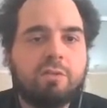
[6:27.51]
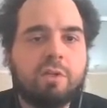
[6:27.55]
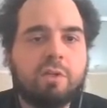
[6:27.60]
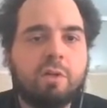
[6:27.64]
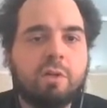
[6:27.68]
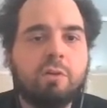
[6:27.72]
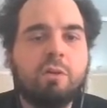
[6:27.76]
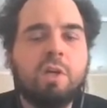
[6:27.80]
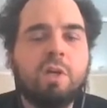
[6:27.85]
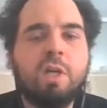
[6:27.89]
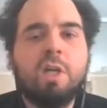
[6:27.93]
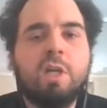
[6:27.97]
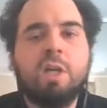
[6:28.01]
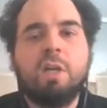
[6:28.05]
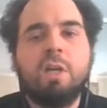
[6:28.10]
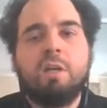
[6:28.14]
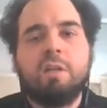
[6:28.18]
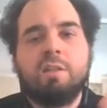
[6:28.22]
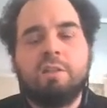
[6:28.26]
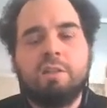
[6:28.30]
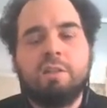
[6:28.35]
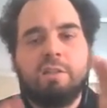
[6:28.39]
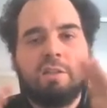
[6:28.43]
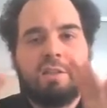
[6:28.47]
So
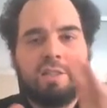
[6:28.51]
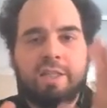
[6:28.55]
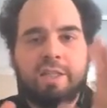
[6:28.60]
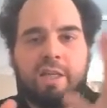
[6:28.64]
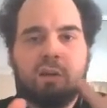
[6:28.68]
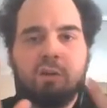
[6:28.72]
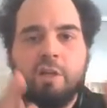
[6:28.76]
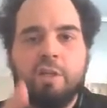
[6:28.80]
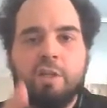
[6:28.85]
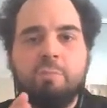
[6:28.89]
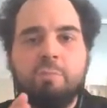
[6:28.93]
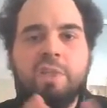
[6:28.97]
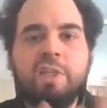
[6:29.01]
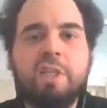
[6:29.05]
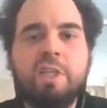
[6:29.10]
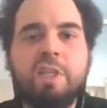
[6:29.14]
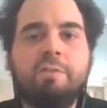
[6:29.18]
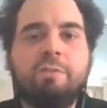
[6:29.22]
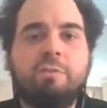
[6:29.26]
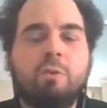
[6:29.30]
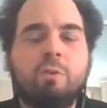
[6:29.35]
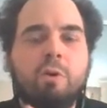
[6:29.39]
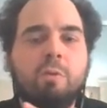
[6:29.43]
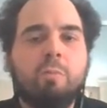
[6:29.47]
now let me
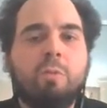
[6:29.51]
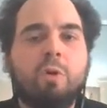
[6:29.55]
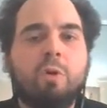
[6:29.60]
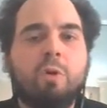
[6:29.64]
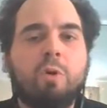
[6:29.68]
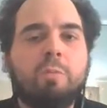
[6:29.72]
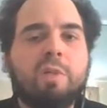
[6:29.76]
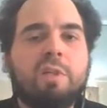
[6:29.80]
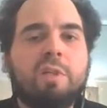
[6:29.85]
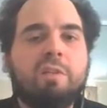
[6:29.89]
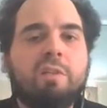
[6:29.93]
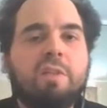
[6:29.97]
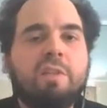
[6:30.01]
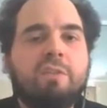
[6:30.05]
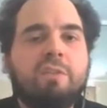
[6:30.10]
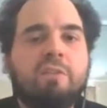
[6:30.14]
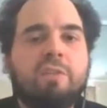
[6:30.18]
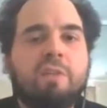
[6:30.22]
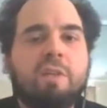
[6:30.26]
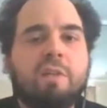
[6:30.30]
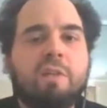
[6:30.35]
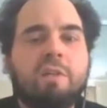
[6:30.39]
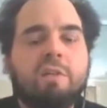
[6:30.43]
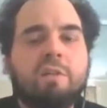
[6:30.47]
leave for a moment
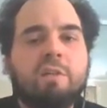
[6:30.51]
this